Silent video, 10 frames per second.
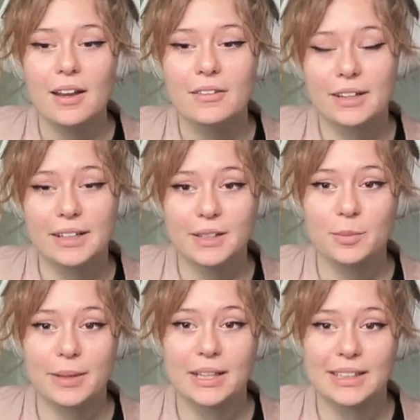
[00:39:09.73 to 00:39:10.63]
Finally, you'll
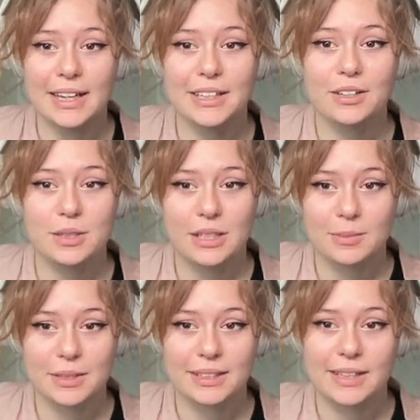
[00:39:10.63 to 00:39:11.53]
be aligning your teams
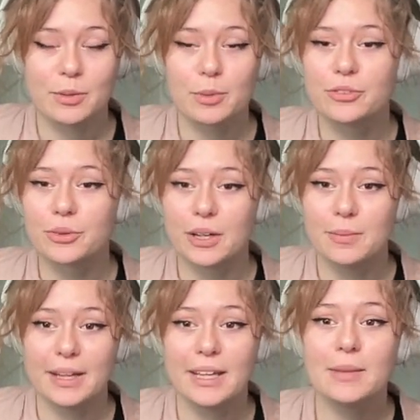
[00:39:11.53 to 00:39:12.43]
like never before and
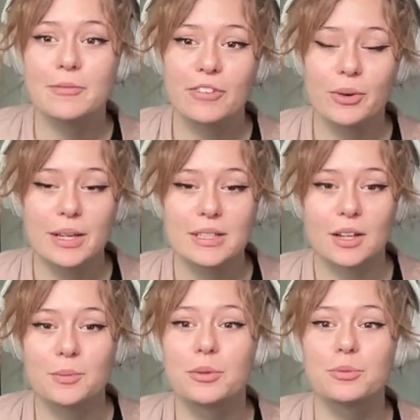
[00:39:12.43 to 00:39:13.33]
making them focus
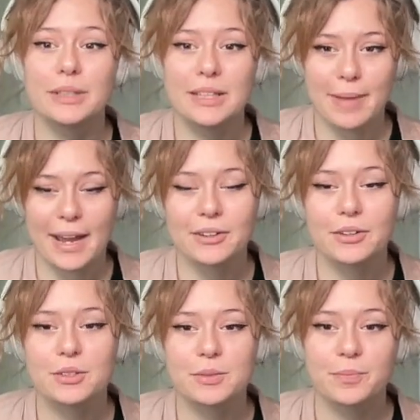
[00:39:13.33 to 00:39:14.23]
on what really
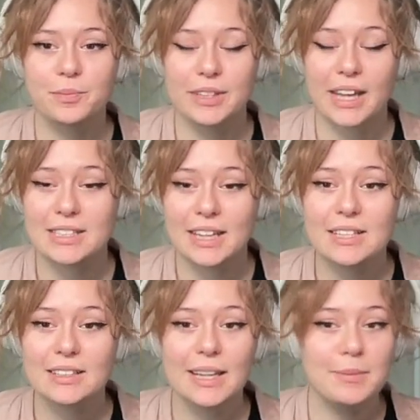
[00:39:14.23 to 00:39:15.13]
matters. With Cascade's
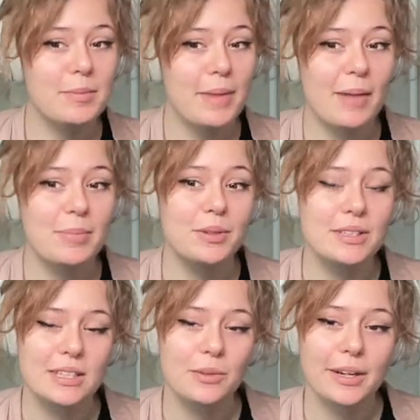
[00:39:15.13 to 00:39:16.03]
alignment map, you can
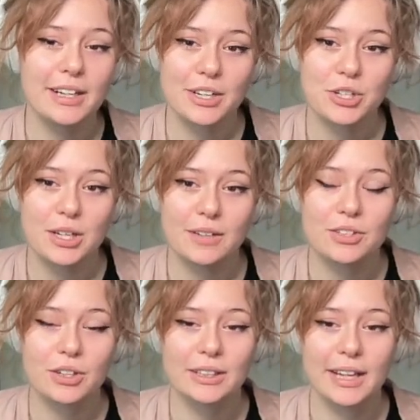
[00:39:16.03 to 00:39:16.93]
see what initiatives
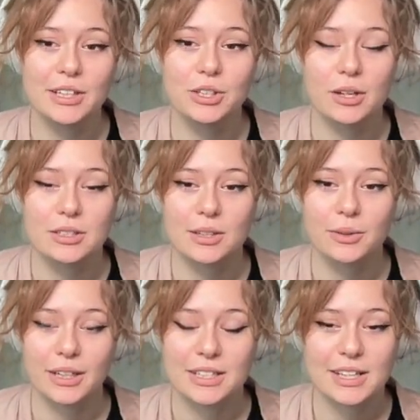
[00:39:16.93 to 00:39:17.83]
are aligned across the
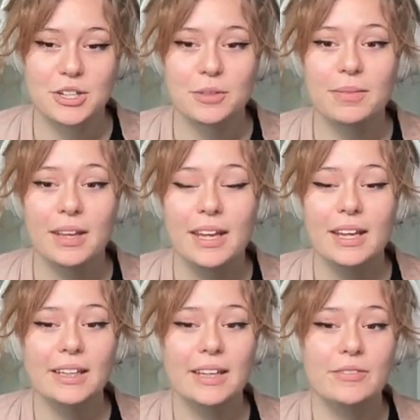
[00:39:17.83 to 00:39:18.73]
organization,
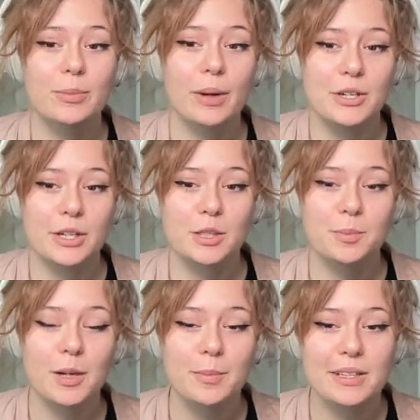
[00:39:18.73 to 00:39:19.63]
give your projects
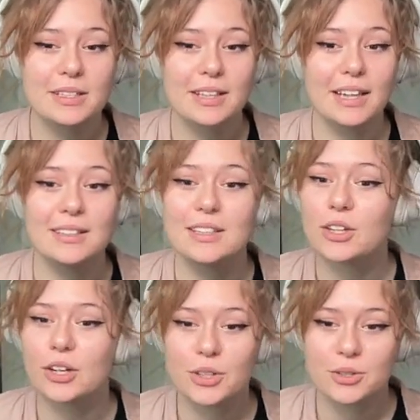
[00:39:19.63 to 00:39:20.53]
purpose, and
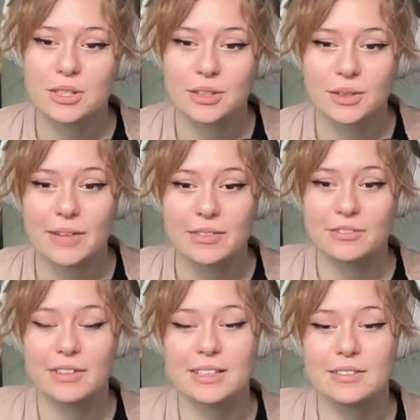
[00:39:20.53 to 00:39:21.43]
discard those that don't have an
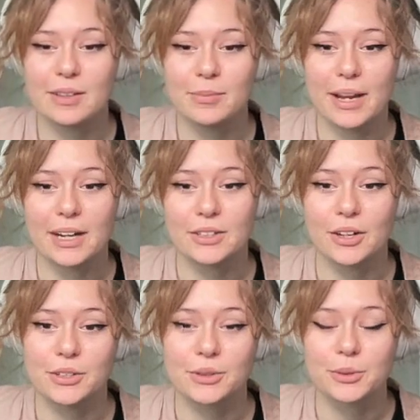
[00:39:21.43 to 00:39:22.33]
effective impact
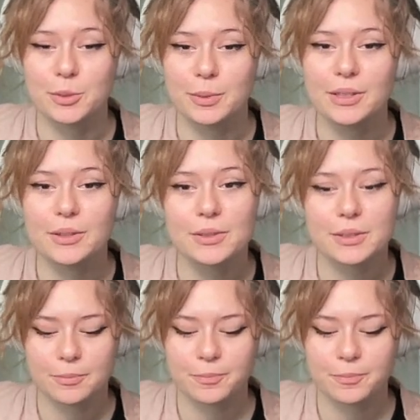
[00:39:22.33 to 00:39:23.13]
on your ultimate goals.